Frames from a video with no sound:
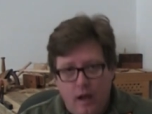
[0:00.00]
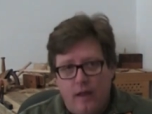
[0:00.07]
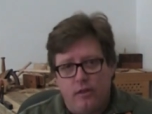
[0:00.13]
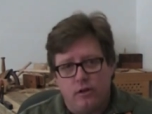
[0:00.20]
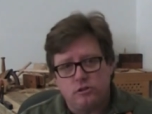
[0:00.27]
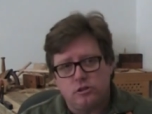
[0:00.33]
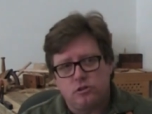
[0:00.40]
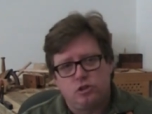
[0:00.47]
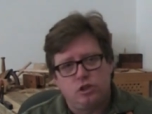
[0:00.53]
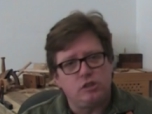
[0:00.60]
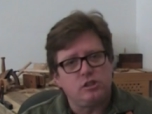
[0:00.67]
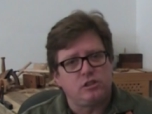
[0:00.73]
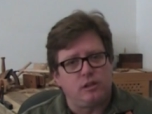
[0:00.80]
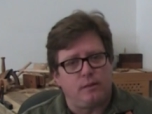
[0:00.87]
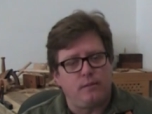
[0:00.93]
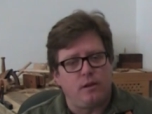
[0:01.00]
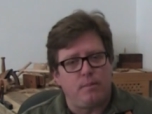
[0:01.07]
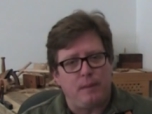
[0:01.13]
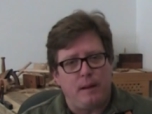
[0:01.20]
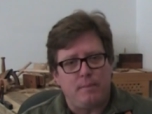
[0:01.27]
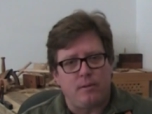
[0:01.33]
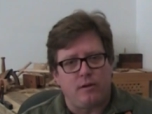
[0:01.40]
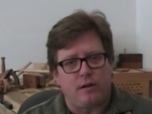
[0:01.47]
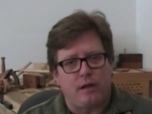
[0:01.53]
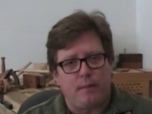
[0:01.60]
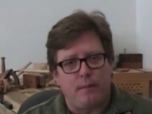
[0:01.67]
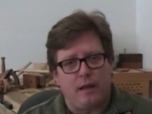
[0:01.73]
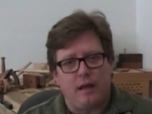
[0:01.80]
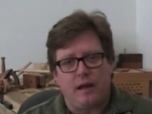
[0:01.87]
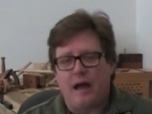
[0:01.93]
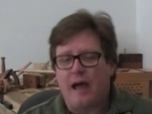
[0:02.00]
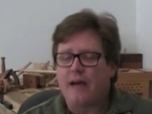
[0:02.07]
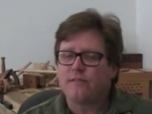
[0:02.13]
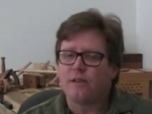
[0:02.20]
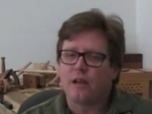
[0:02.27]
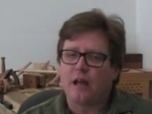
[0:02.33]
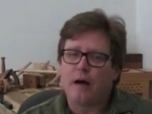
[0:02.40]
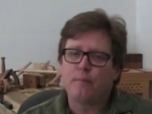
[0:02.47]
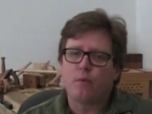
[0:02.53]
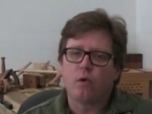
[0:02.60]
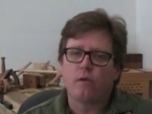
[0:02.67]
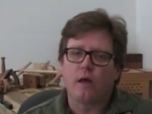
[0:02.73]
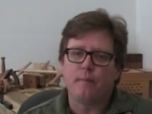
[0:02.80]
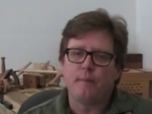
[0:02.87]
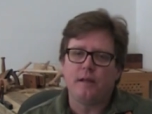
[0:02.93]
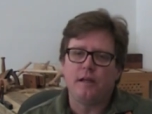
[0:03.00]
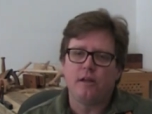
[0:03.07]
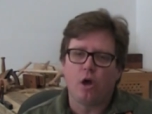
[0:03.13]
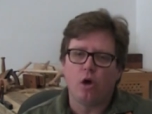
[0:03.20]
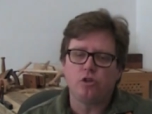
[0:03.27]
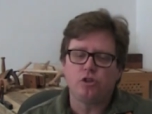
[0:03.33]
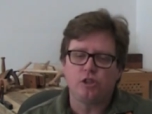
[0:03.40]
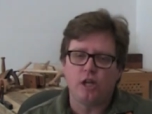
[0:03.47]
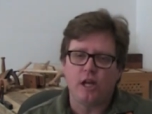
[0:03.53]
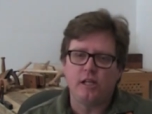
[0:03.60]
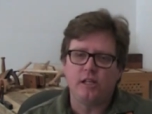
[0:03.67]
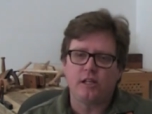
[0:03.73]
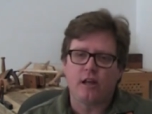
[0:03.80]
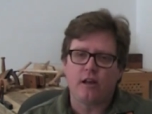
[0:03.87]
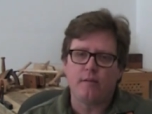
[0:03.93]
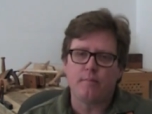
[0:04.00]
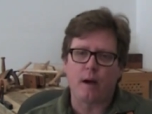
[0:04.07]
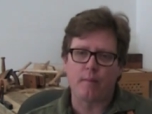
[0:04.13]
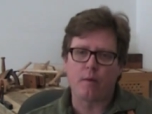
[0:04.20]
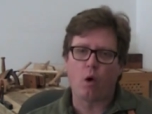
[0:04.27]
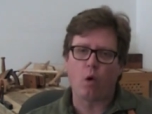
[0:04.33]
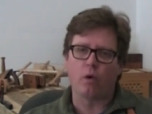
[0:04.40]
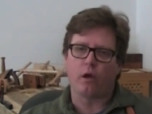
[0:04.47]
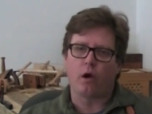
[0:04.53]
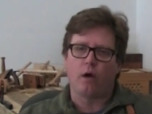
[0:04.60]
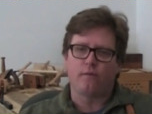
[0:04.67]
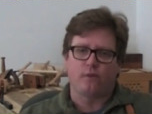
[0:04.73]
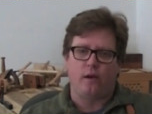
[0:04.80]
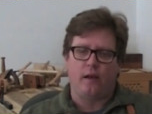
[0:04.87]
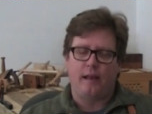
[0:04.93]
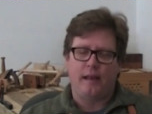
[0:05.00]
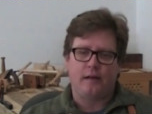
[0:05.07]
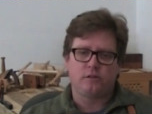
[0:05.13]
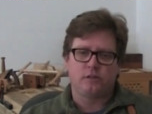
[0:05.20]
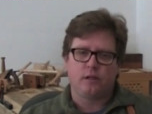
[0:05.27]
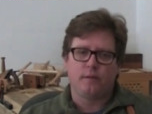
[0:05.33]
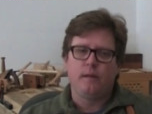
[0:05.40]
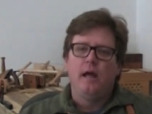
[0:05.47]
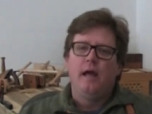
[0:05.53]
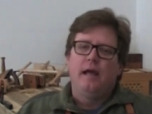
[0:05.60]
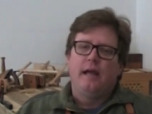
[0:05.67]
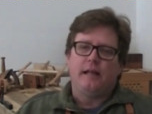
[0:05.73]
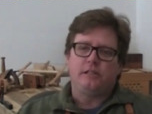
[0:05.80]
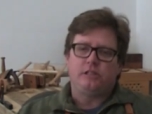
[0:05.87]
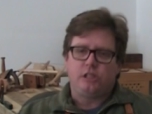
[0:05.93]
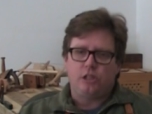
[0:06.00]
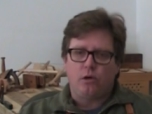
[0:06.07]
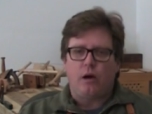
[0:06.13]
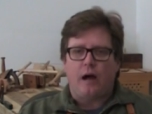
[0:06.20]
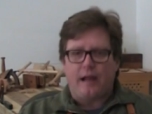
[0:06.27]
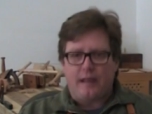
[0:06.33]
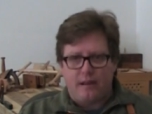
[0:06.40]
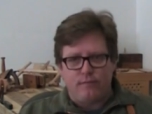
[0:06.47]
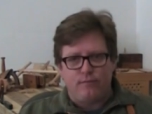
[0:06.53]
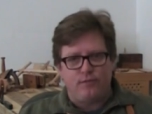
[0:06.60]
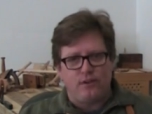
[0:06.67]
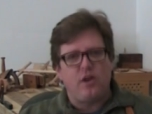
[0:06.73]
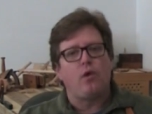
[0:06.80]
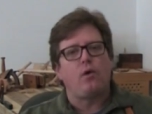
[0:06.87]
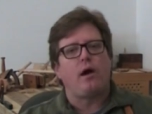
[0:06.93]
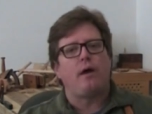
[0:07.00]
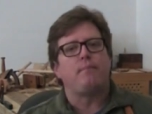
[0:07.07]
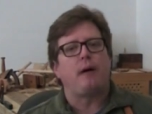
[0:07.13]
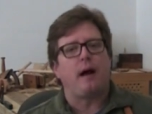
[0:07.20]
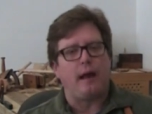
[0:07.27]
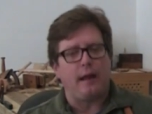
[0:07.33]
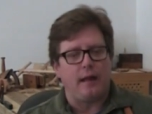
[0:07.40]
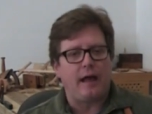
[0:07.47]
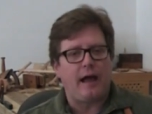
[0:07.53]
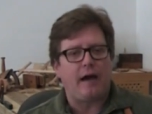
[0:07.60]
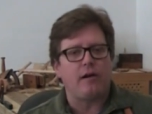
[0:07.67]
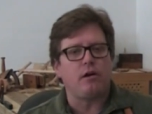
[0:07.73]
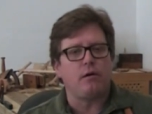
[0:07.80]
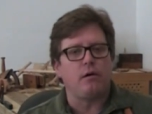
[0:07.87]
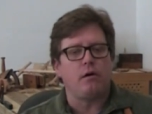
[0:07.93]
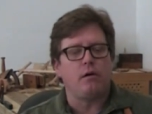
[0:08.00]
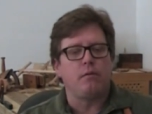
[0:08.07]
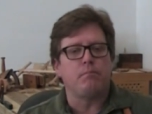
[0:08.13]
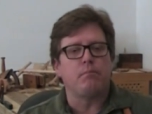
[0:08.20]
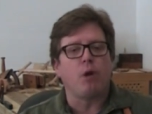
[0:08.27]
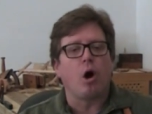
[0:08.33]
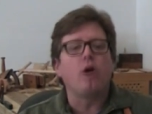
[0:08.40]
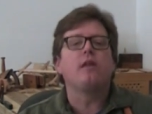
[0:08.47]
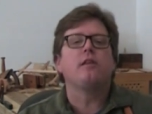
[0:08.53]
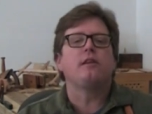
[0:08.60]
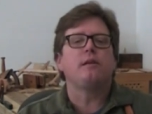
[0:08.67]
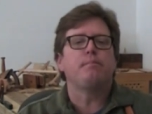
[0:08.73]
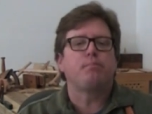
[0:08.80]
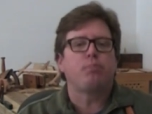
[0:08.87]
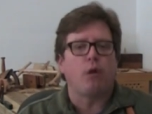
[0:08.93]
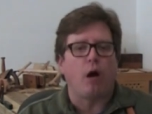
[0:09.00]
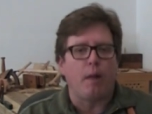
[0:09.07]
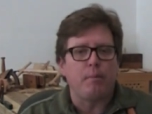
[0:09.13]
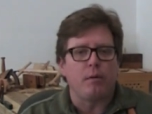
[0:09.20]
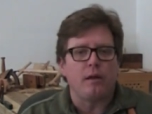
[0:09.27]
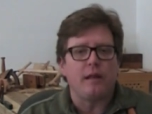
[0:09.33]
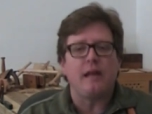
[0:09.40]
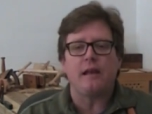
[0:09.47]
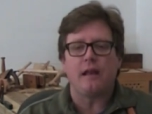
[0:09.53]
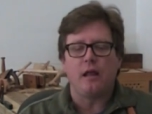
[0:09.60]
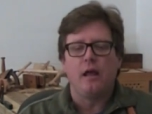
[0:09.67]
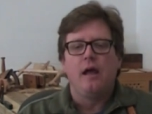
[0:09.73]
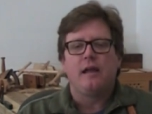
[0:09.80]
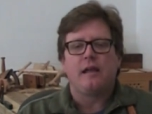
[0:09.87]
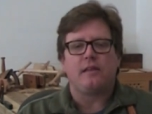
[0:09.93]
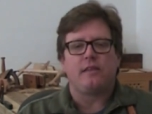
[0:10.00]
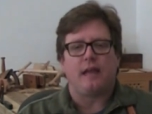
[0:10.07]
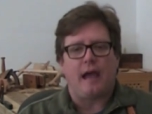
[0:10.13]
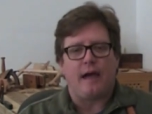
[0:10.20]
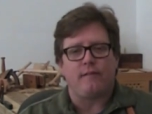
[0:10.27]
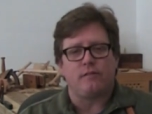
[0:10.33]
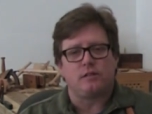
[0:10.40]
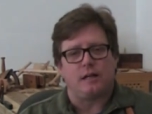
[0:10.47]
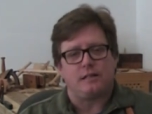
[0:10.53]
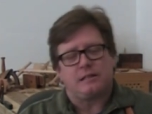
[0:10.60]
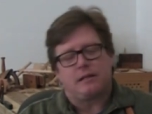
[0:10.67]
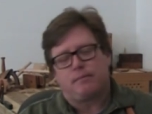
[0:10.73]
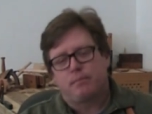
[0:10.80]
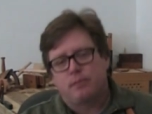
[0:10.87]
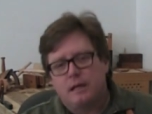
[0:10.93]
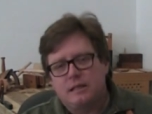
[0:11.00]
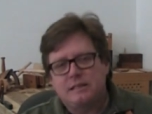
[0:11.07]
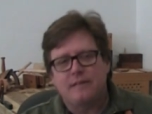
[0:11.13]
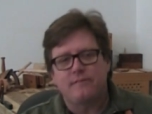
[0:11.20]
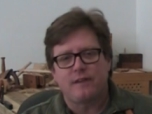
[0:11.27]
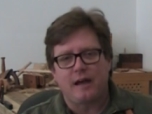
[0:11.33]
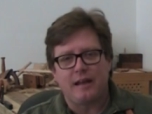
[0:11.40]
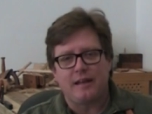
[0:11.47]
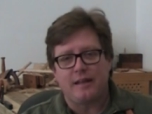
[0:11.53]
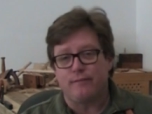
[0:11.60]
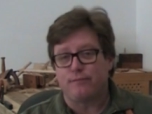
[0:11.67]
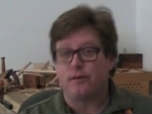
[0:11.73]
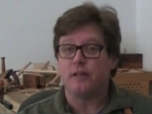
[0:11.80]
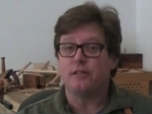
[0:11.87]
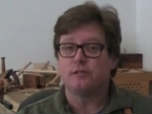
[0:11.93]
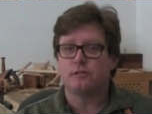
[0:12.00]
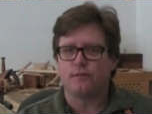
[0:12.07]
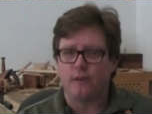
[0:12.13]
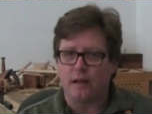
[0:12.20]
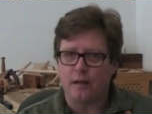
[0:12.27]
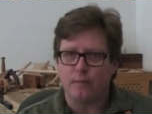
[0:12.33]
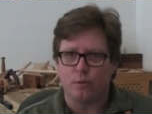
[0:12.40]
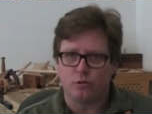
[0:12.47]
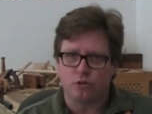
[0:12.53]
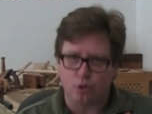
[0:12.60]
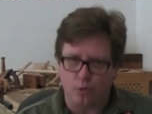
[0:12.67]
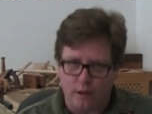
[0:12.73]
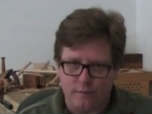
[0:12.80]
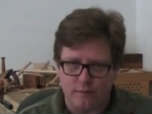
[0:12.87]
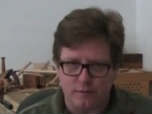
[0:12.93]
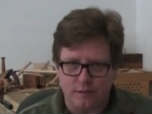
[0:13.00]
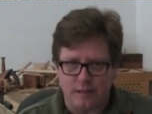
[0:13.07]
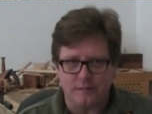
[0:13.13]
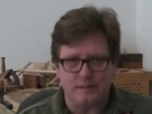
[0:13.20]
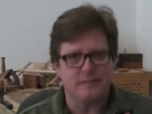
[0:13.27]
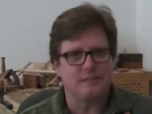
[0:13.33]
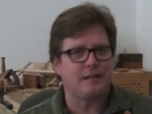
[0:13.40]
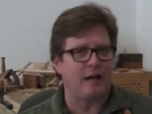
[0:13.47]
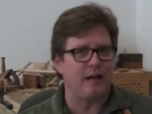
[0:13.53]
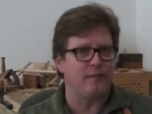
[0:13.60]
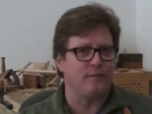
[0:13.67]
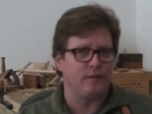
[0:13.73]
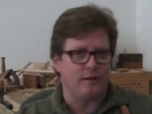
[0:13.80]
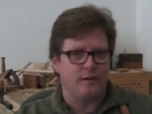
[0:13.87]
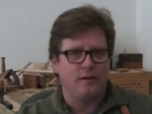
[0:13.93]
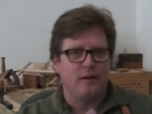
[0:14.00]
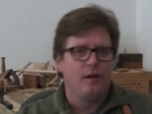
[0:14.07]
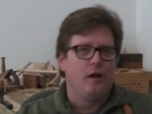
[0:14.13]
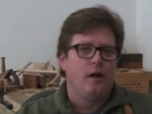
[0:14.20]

Those are just some of the people that are coming in. I have a lot more that I'm in negotiating, but I'm holding off on announcing them until I can figure out my how to market them properly and get the advertising. Plus, I've got to get funds available to advertise. It's kind of a